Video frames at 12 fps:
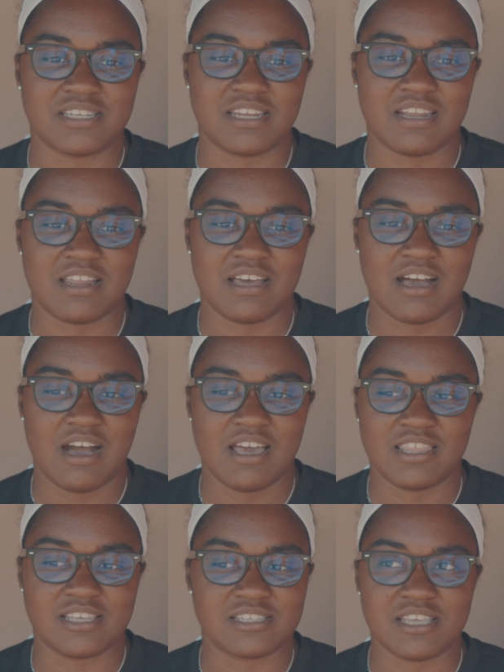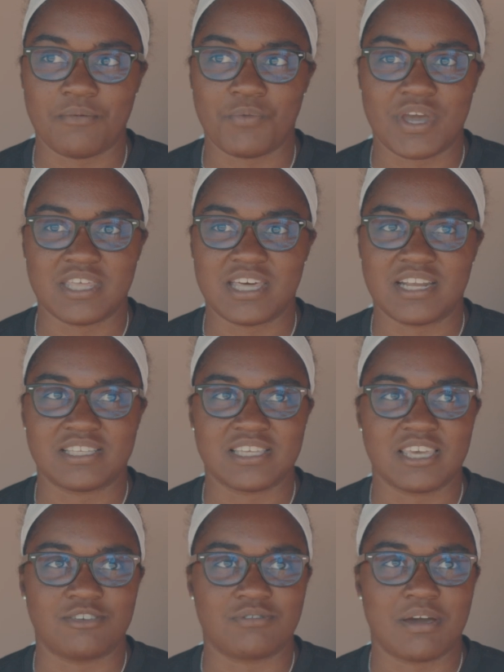and in the same way that it's
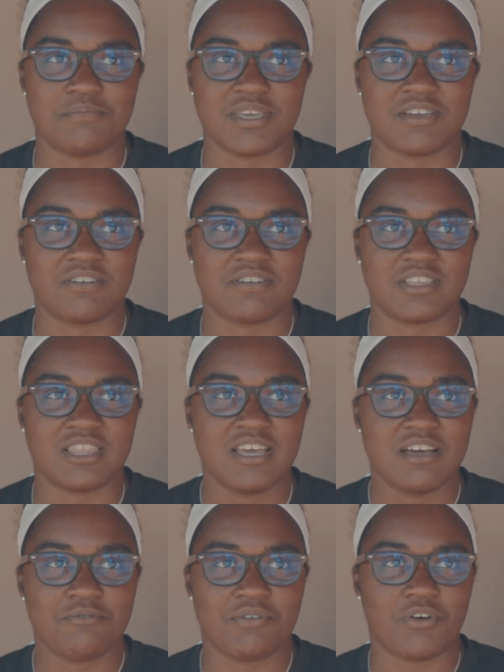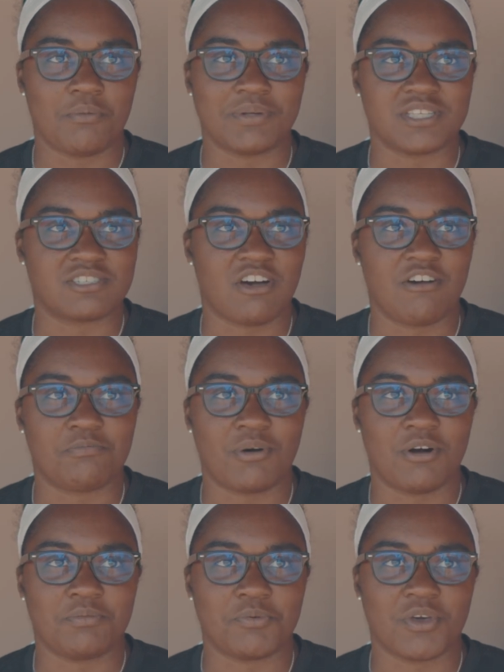like you come here and we've all played
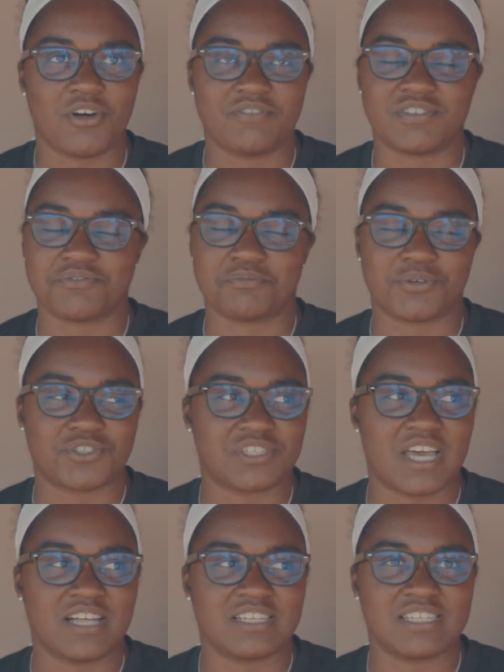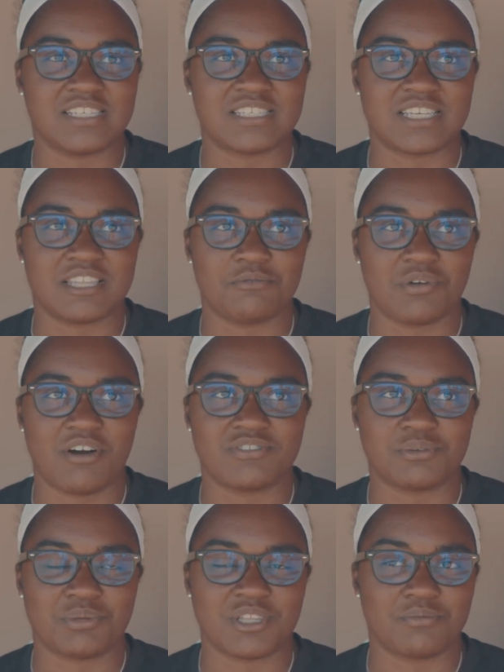softball, but we all have different personalities and we all
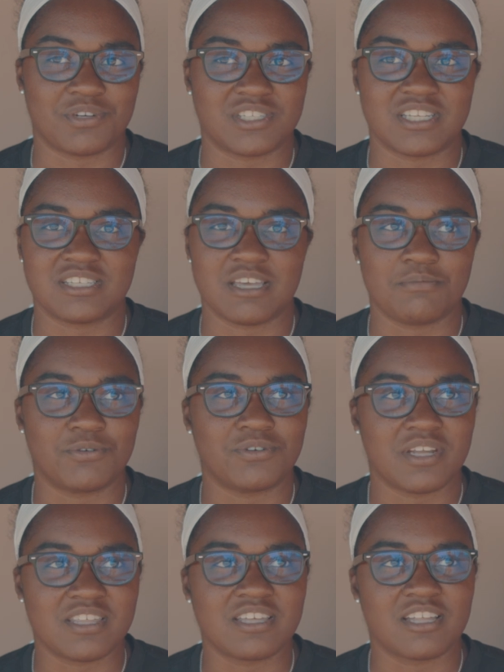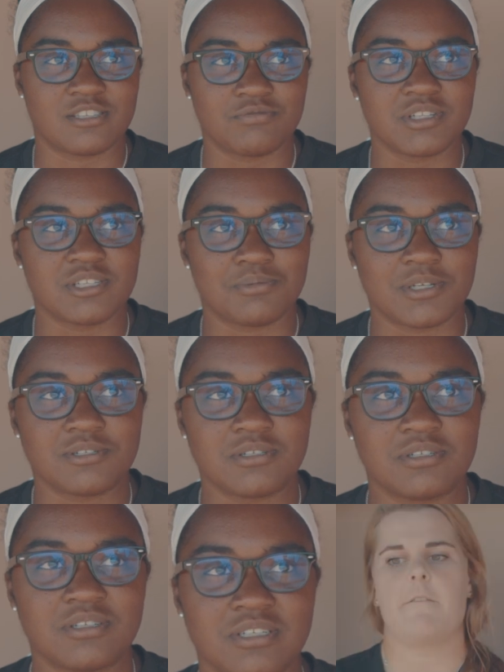have something to bring to the table, and I think that's really special.
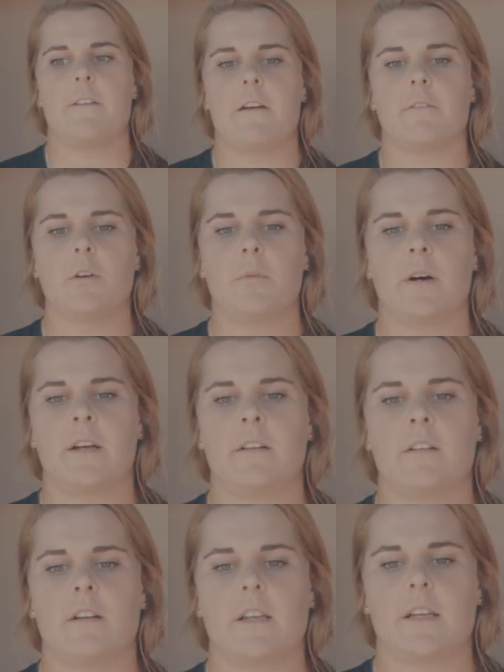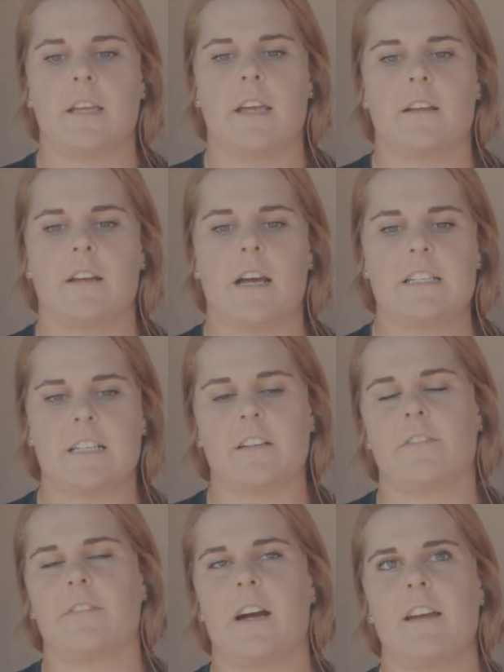If everyone can
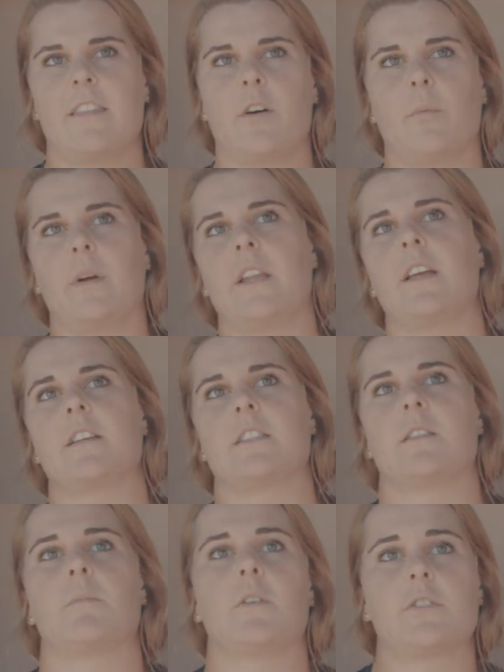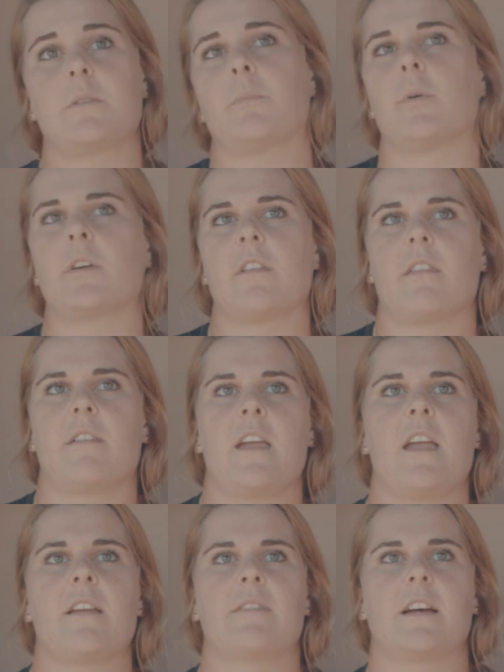identify that winning is the most important
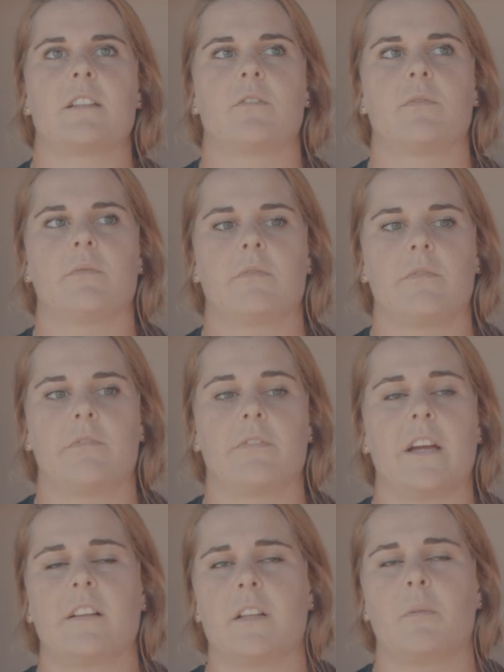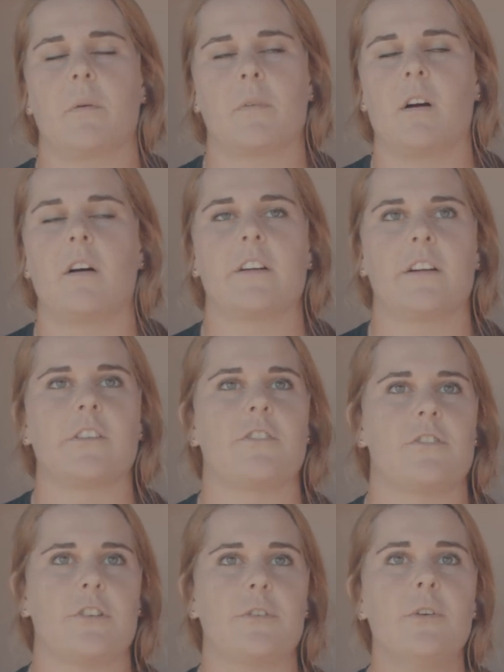thing, and that's frankly what we're all here to
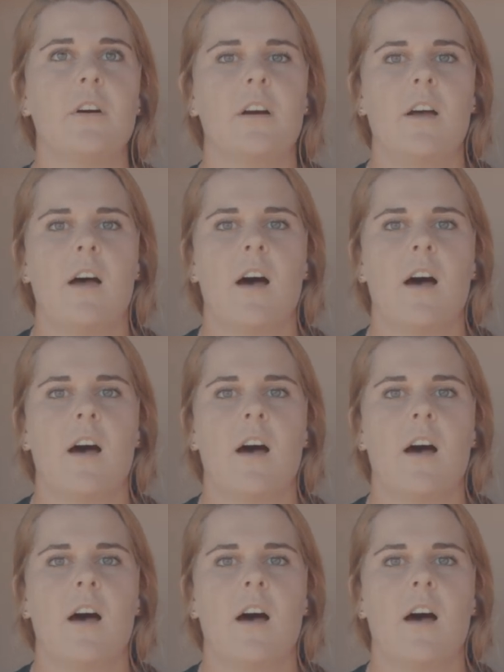do,